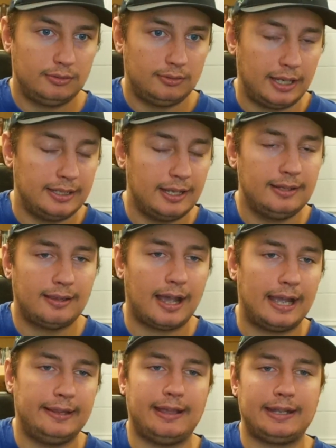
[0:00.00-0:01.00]
they did
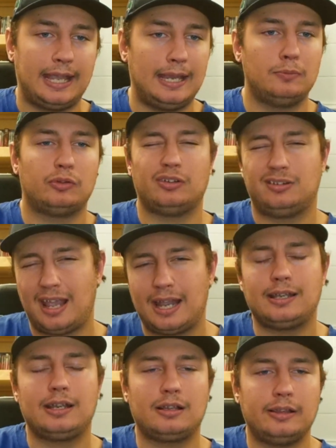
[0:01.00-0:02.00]
tie that game. So
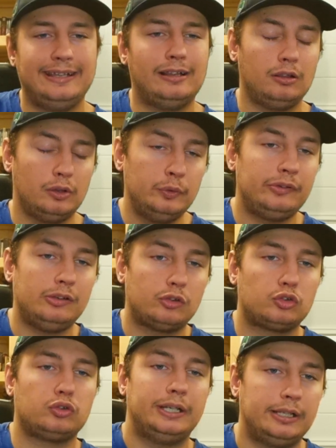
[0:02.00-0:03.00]
technically, the losing
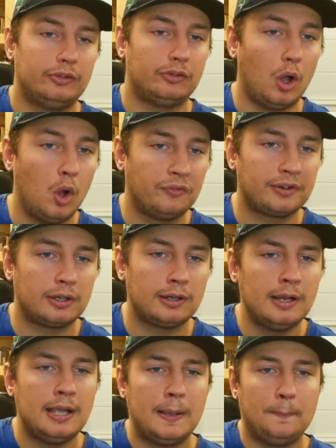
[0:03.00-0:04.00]
streak is over,
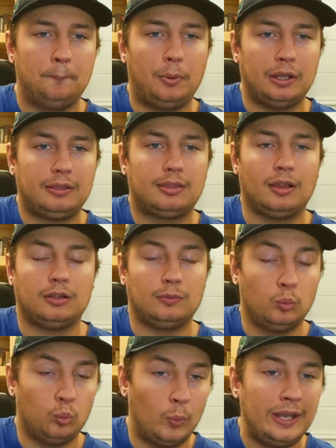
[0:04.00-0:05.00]
but the
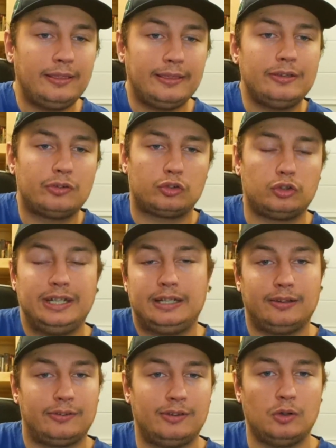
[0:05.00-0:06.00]
winless streak
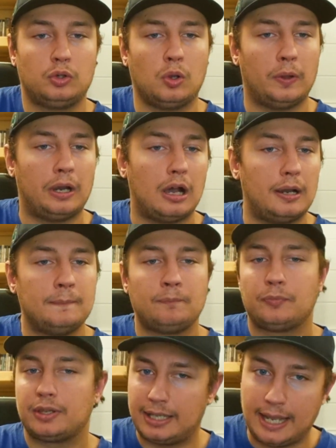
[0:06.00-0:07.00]
is still going on.
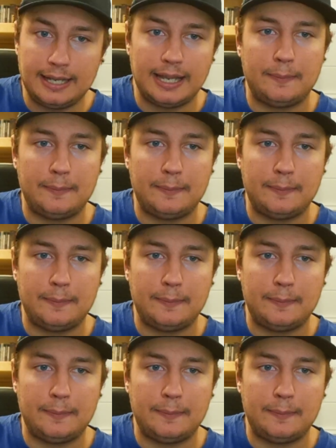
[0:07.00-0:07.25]
Can they